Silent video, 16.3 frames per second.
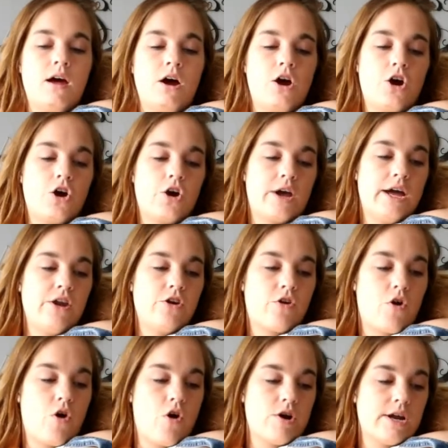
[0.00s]
her
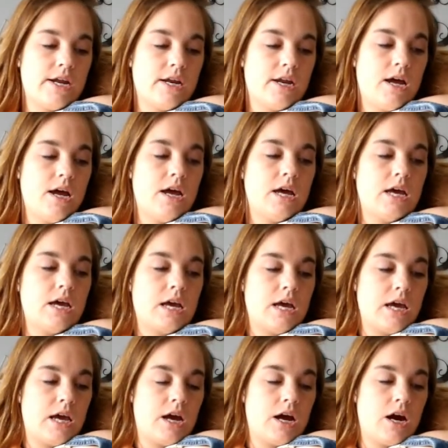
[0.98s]
kindergarten
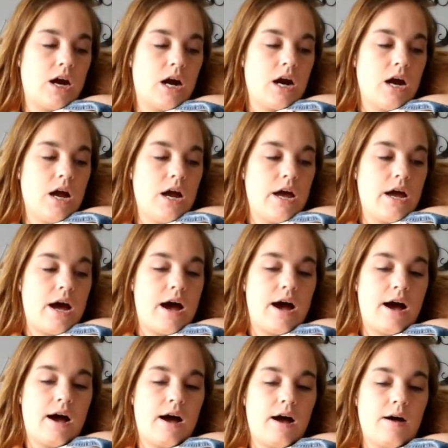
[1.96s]
year.
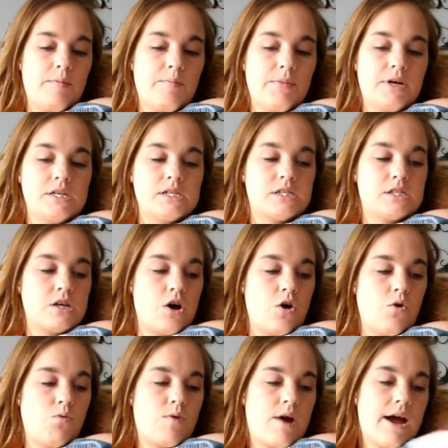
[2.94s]
Um,
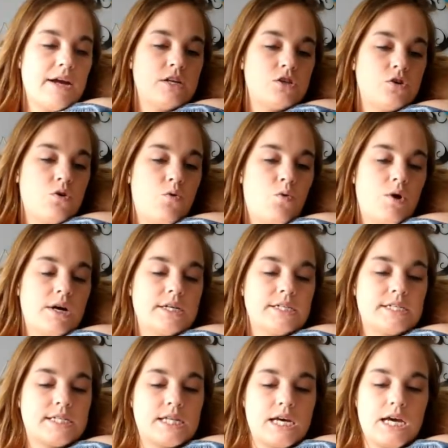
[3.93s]
so right
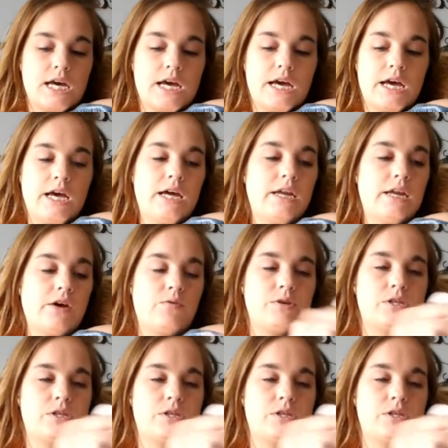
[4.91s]
towards the end, it was